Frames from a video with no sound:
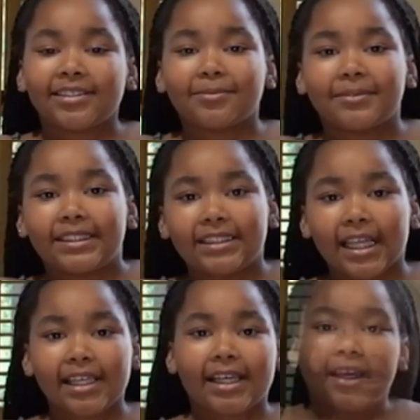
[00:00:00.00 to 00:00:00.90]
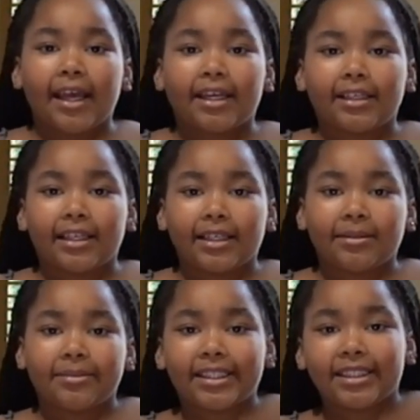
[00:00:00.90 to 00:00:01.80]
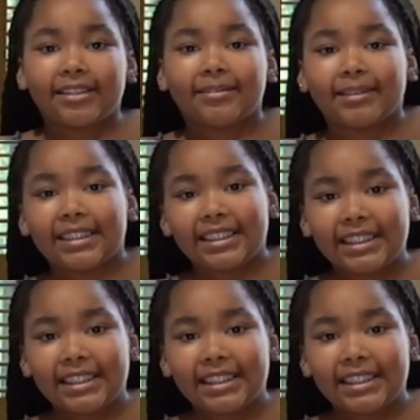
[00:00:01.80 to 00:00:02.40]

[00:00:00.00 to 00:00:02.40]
us on Wednesday night at 9 p.m.